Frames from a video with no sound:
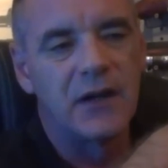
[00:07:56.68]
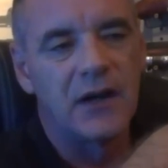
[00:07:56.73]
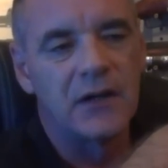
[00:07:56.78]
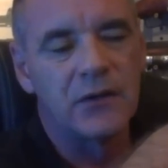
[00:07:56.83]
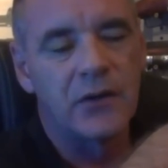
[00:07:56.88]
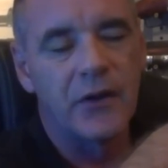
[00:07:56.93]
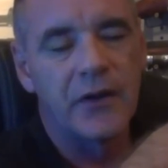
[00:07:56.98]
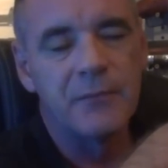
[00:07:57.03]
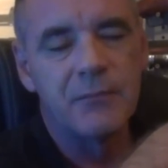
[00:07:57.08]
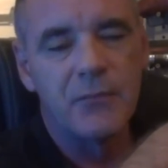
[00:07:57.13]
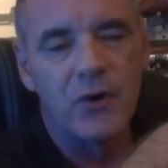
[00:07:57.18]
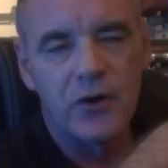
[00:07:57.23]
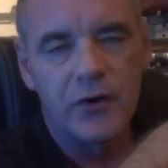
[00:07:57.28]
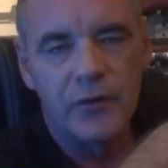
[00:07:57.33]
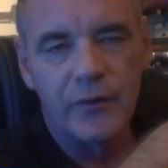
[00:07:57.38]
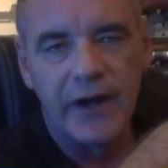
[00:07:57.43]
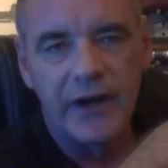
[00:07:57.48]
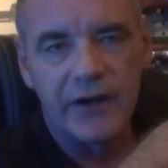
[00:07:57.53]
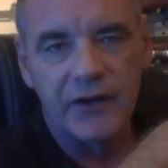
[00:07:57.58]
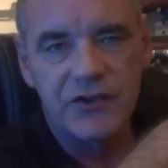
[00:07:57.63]
A lot of the
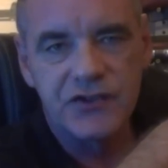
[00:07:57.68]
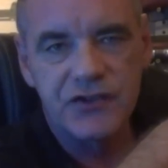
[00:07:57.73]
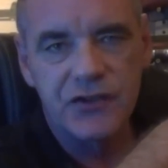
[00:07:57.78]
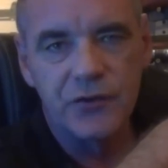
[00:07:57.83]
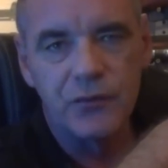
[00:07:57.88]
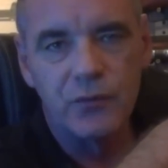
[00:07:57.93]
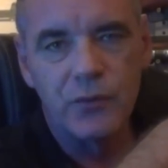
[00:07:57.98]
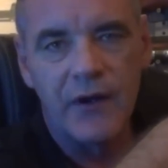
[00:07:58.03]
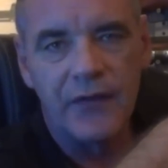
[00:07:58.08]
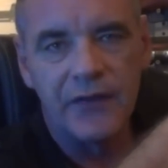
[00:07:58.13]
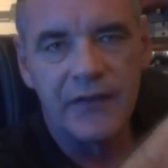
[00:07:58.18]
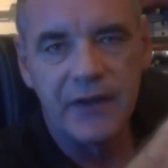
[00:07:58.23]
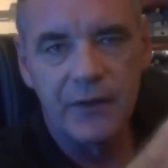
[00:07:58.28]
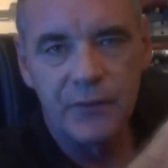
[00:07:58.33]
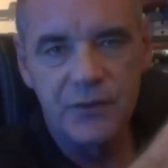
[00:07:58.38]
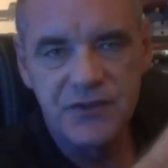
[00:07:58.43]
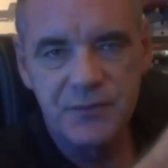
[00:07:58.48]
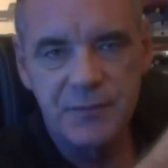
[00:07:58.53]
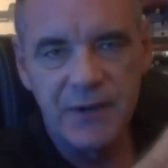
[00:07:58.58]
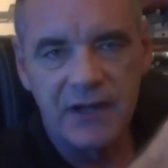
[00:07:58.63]
moderators who run their
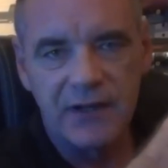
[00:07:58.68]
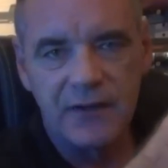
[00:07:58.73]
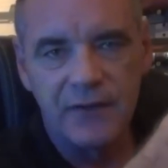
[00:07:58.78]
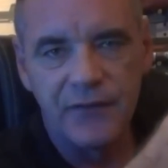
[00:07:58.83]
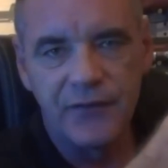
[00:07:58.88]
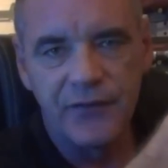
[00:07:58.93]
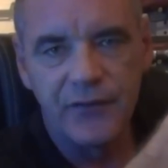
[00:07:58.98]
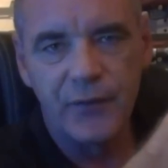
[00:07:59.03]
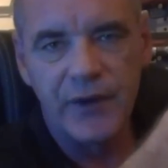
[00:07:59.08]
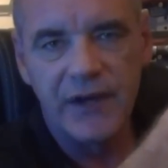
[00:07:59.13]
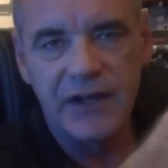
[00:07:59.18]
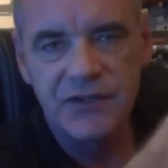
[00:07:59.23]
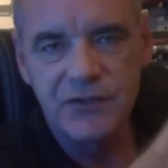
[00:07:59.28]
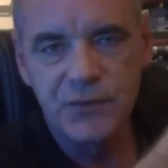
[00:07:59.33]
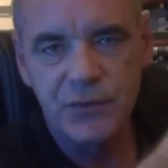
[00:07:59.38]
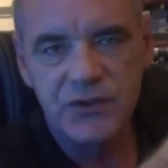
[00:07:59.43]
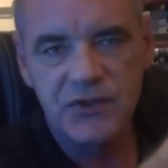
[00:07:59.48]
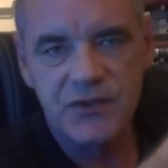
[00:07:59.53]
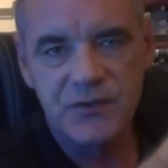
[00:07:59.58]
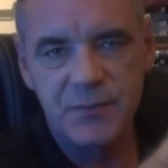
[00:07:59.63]
respective threads
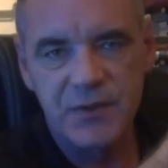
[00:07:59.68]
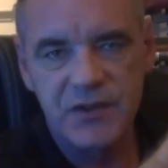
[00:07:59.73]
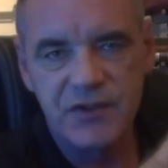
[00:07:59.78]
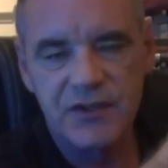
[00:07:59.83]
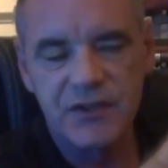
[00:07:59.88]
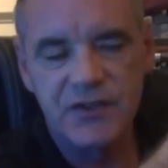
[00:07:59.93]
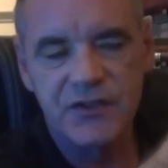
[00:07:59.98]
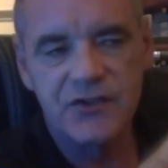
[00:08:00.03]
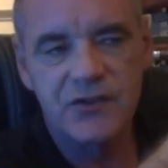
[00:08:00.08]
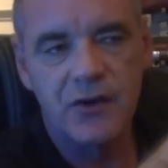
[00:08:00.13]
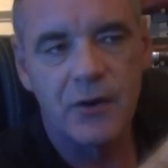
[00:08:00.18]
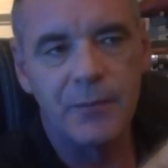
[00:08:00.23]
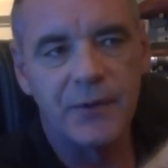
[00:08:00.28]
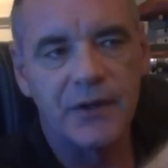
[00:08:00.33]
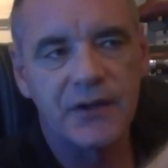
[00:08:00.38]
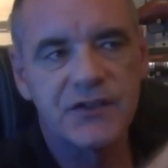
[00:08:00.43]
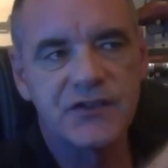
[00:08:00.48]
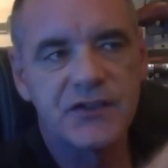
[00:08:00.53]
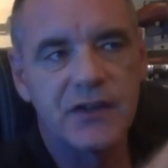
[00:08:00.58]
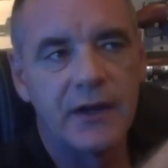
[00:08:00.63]
or specialist
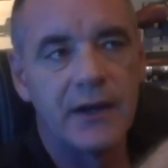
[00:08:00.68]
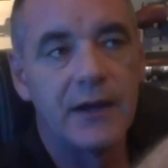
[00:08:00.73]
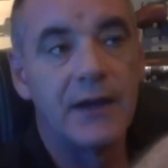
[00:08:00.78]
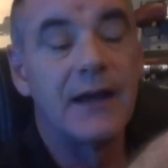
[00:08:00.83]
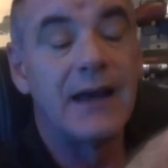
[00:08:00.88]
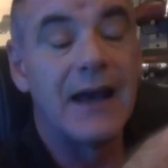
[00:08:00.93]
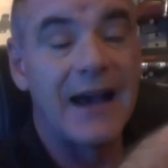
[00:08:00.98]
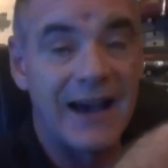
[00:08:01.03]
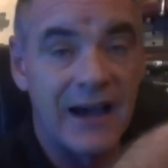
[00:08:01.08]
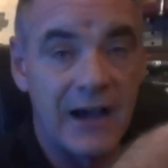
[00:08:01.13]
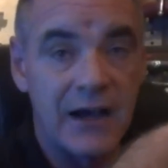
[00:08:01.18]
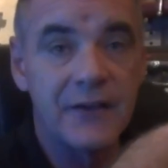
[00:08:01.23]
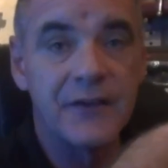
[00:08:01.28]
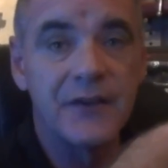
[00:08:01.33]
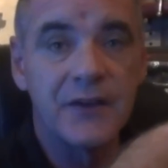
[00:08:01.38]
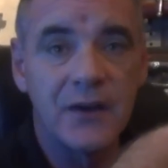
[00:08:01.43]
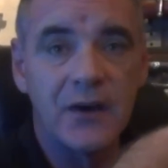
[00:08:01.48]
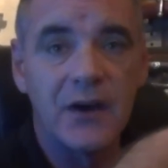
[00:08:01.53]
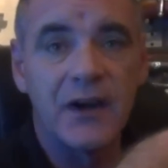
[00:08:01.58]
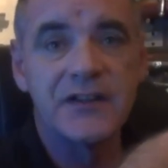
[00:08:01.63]
topics are the
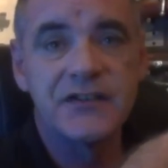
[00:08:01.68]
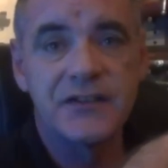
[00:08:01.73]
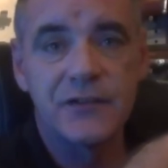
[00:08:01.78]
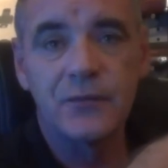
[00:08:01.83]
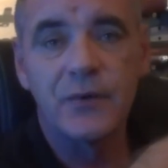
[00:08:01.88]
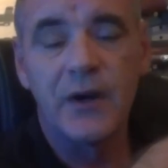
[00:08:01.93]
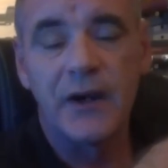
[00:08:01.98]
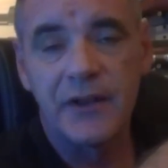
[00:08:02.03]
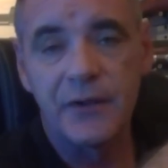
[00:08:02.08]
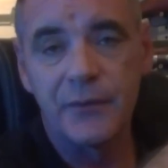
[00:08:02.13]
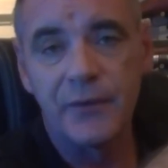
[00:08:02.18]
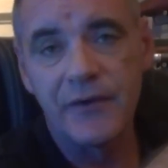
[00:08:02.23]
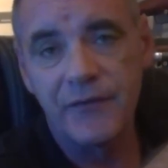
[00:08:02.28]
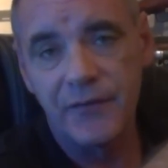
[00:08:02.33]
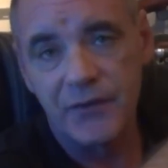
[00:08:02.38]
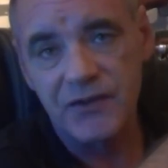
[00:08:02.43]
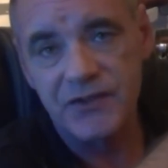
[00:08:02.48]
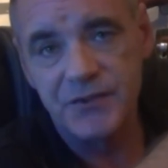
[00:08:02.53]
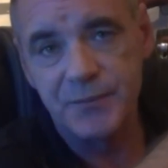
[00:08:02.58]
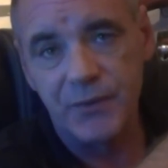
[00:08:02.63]
guys that write the
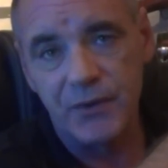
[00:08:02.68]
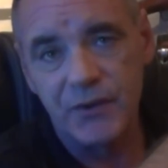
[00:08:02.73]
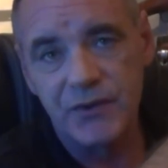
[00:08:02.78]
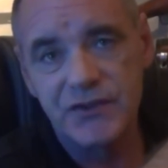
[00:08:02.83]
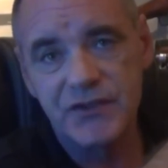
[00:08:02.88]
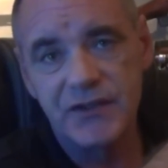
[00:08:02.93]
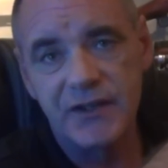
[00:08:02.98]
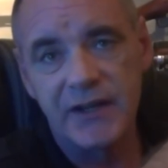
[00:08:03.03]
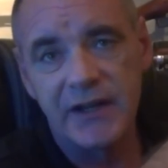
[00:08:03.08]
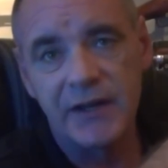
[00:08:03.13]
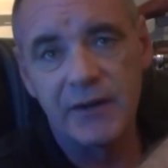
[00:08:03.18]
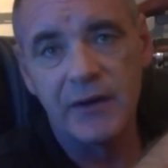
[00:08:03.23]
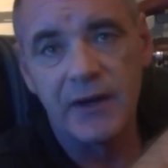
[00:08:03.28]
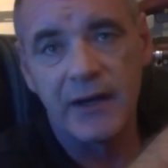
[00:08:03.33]
reference books. They